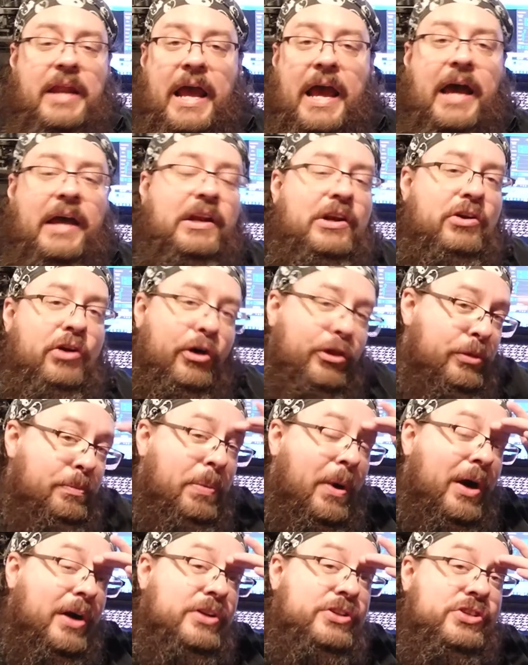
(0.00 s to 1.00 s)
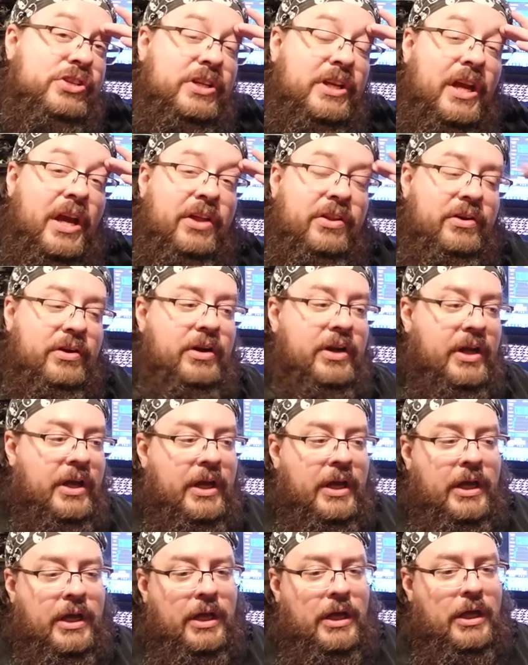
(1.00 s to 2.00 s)
add in all the parts together.
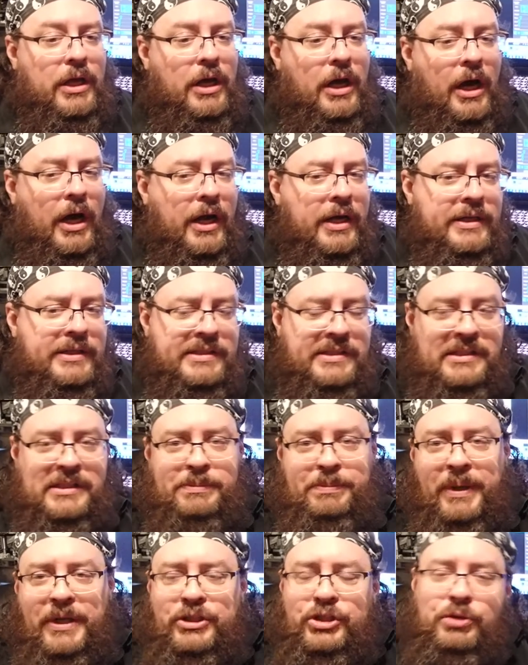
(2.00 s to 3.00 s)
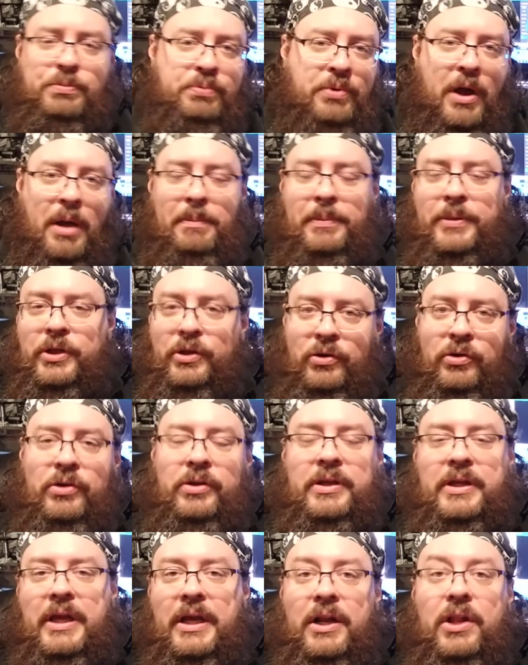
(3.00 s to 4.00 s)
I suspect you probably
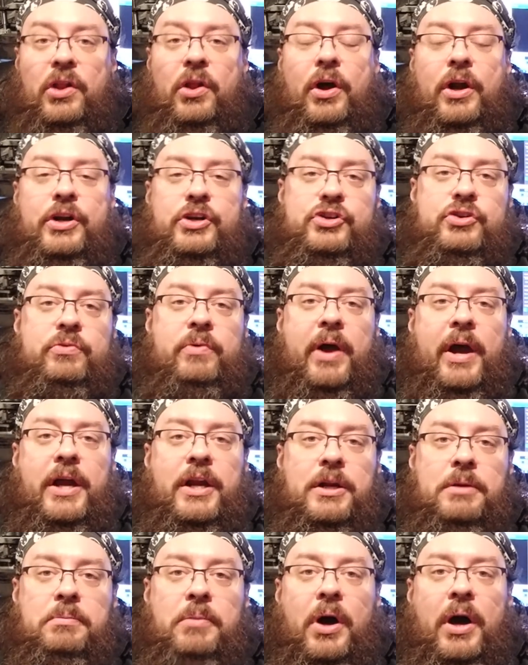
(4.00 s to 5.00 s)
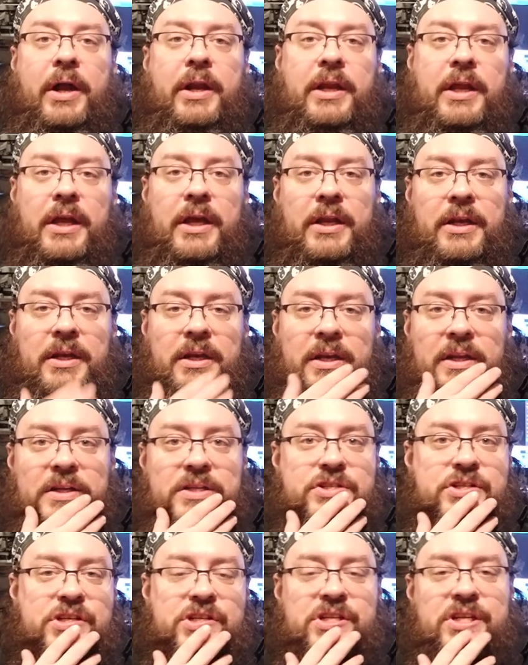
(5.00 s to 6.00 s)
could get a larger item on in.
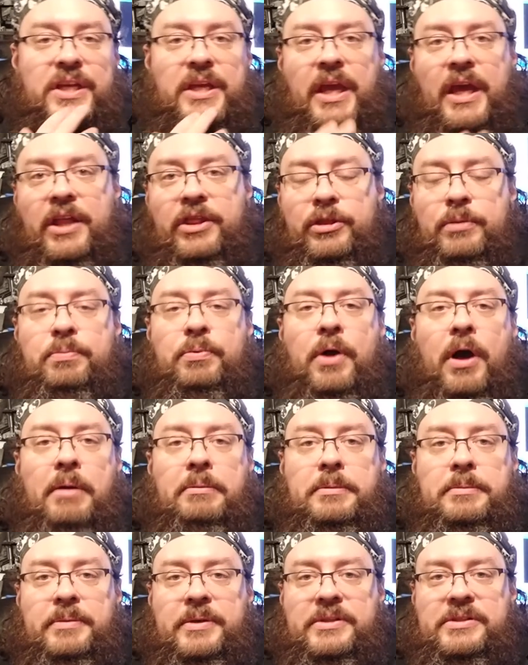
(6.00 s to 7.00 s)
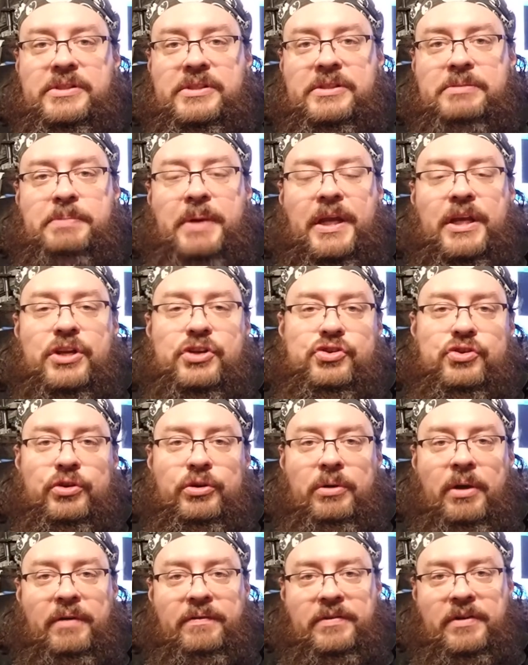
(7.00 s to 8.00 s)
It's just, again, the problem is making sure
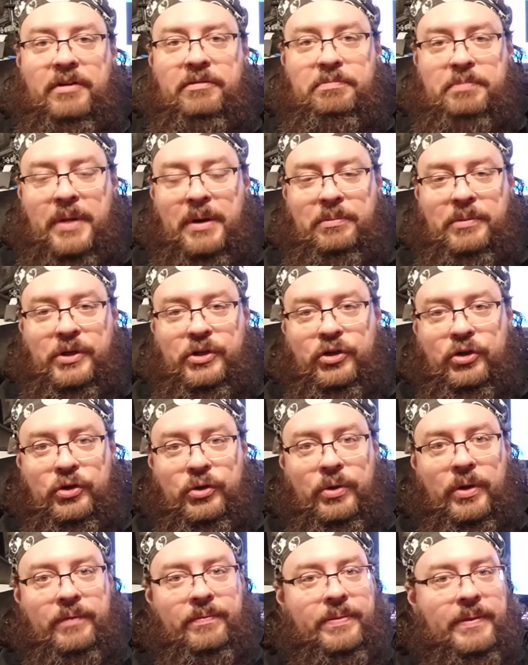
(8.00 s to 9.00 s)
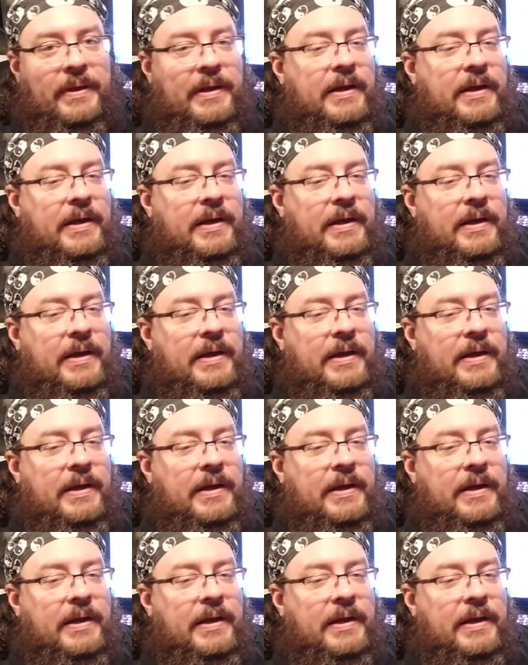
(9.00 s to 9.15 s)
you have enough memory to do it.